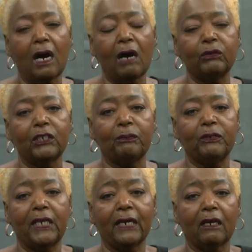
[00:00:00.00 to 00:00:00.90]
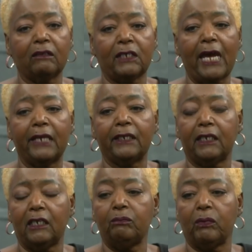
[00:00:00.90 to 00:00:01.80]
I was upset because I had to
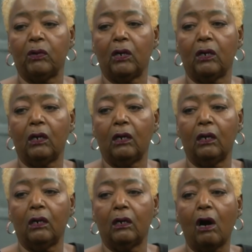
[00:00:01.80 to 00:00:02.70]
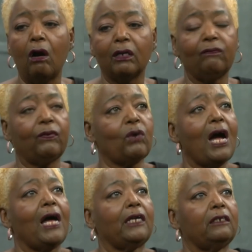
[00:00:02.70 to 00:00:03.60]
keep calling for
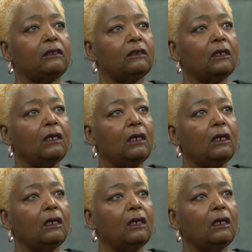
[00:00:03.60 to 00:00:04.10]
rides.